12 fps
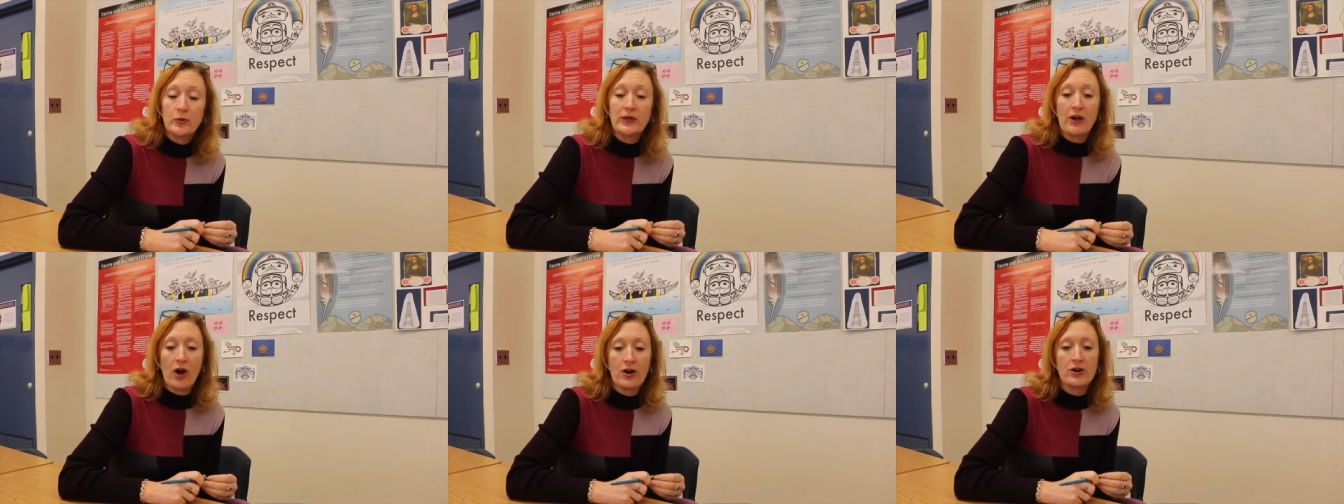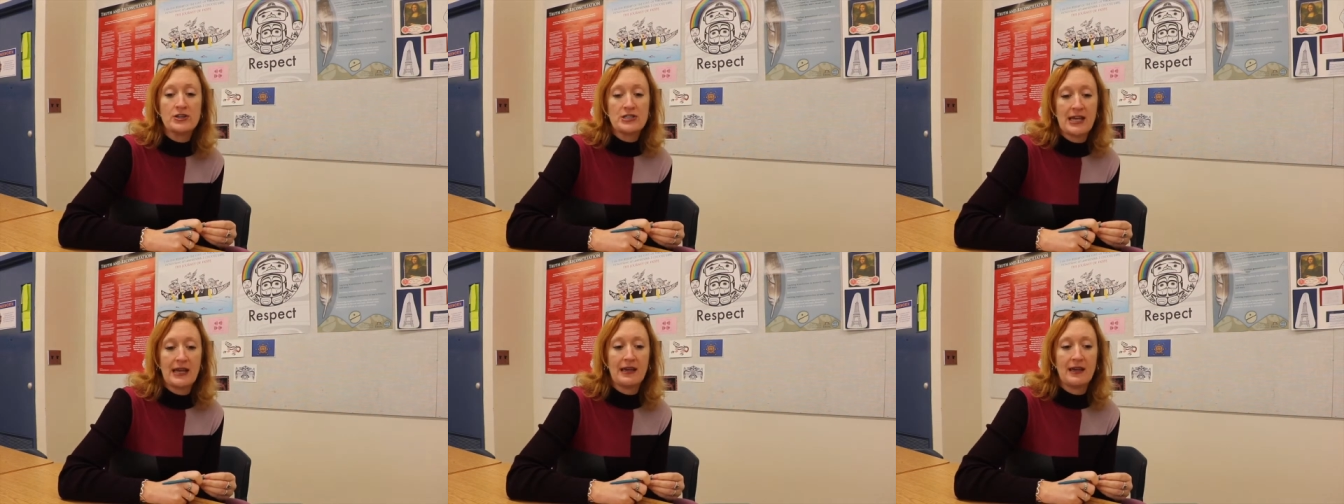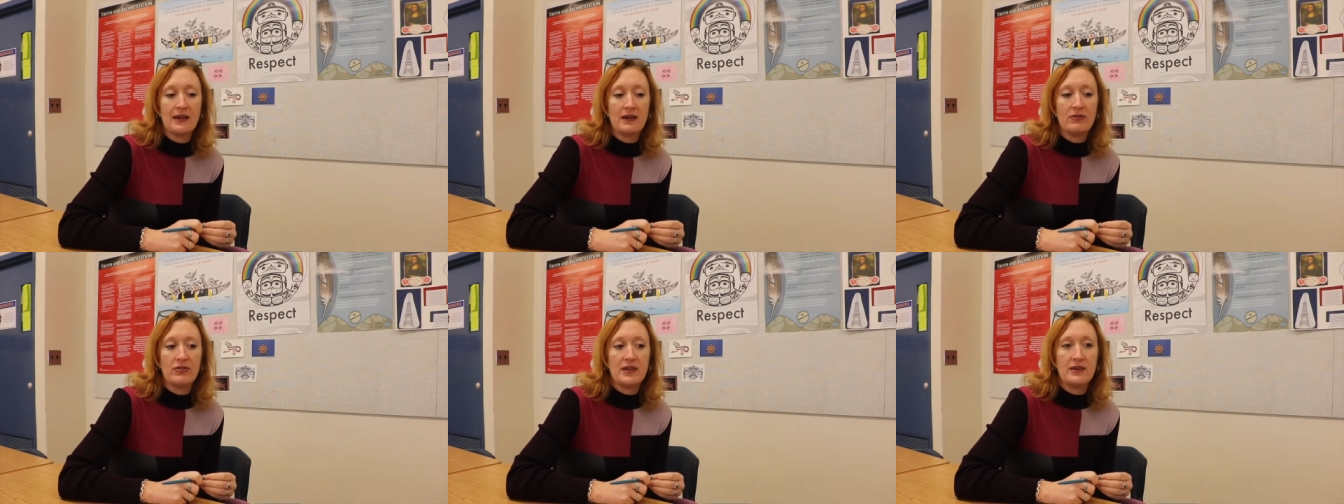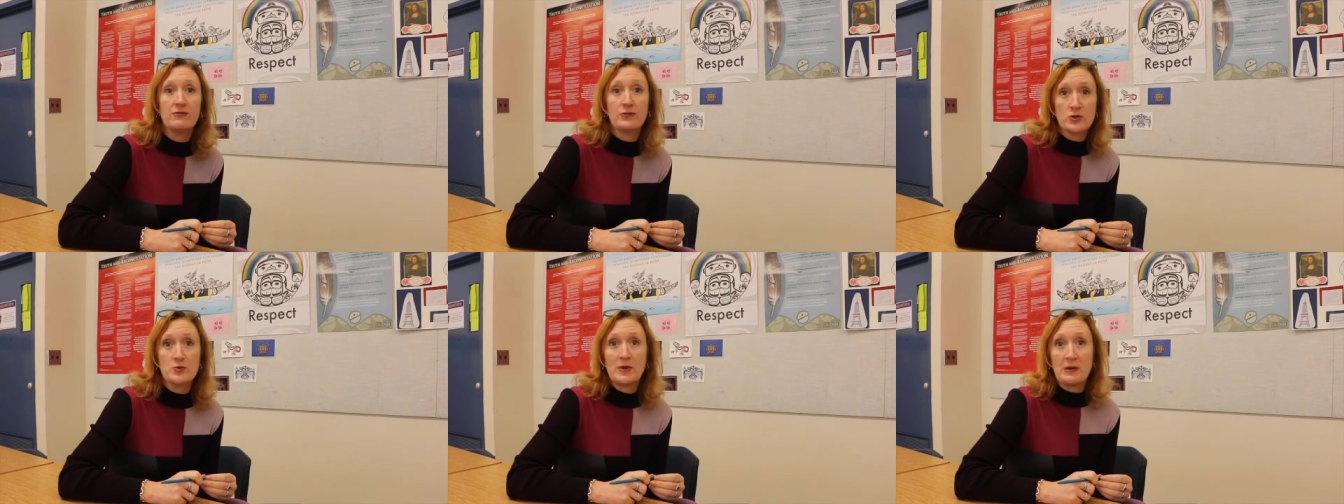we are taking the
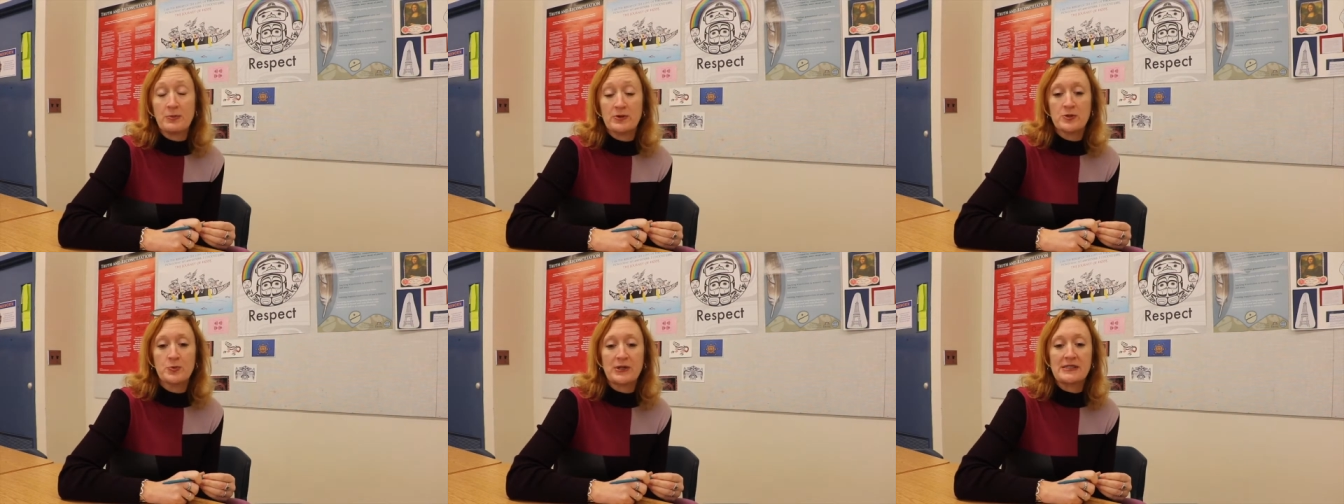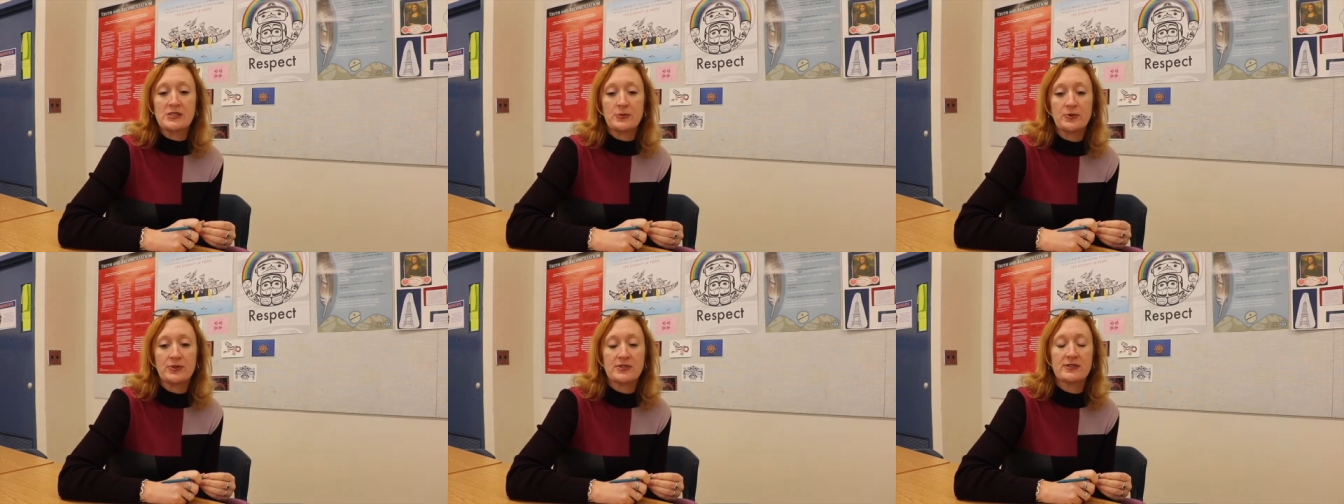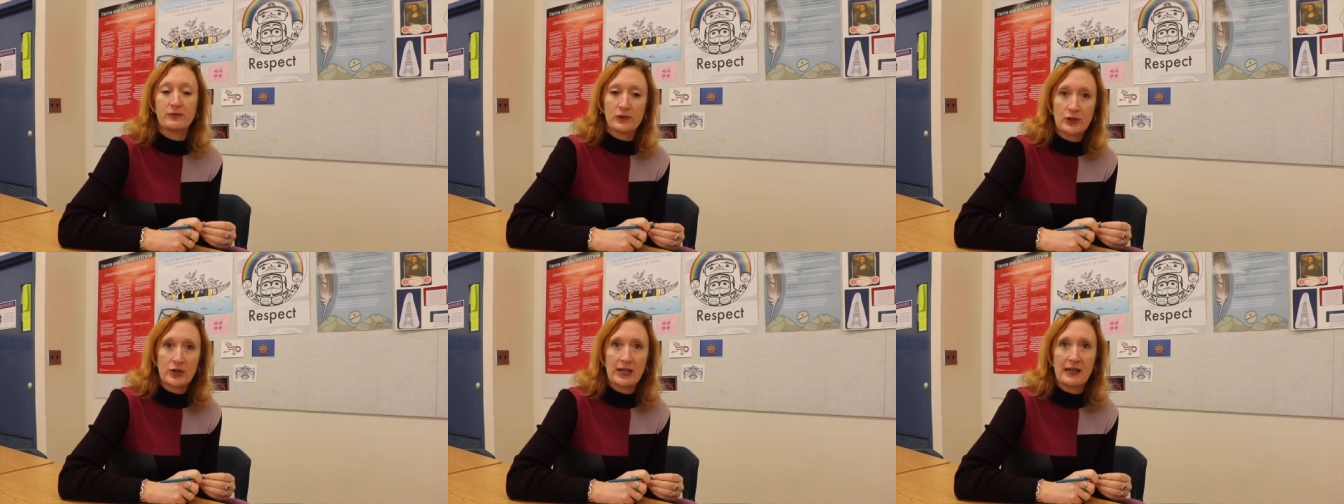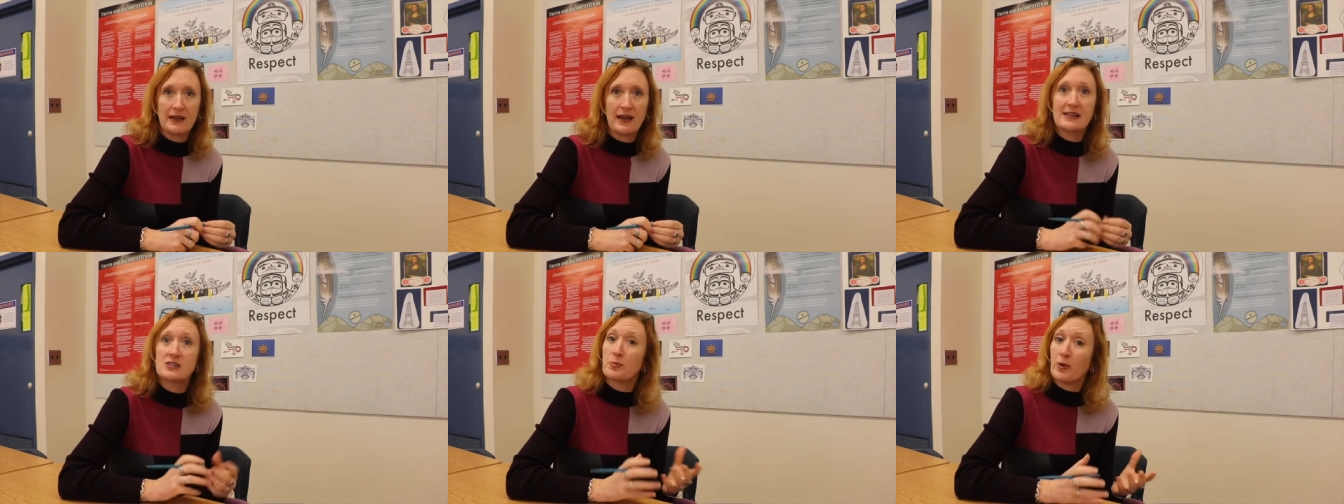First Peoples Principles of Learning
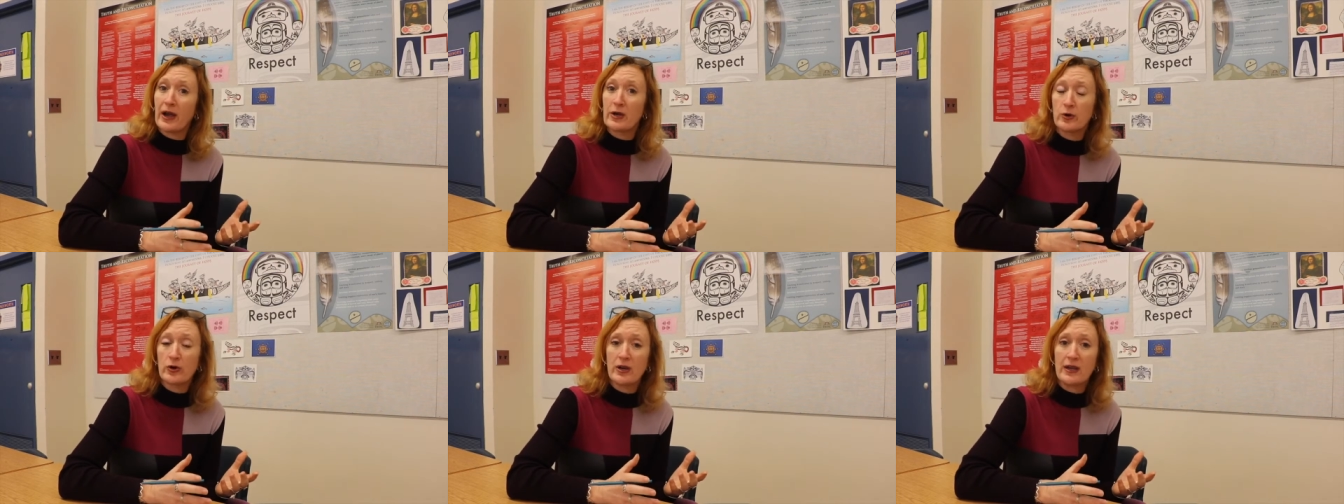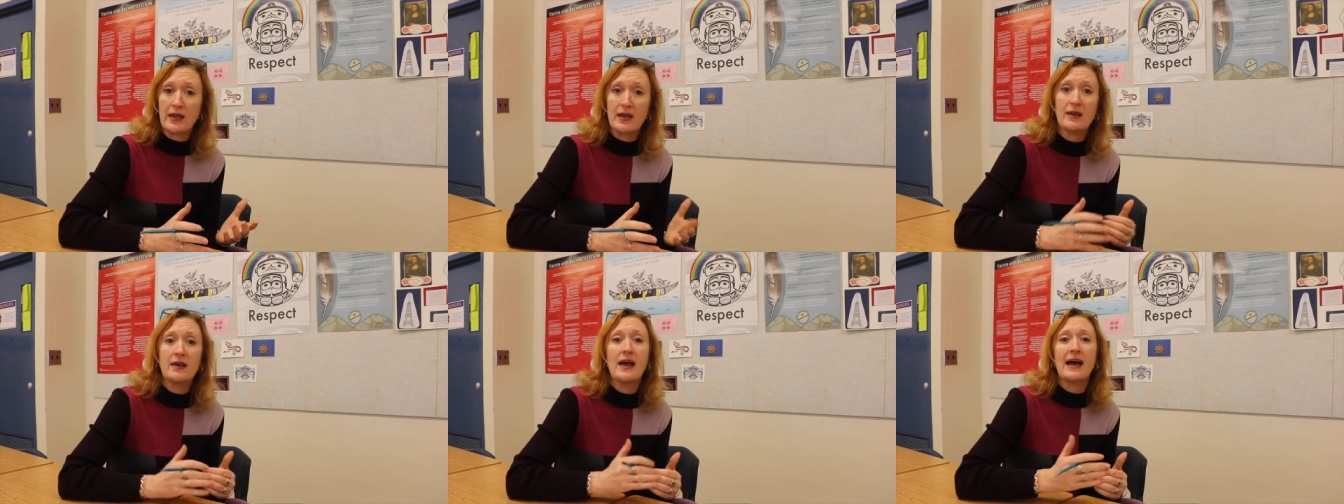as a priority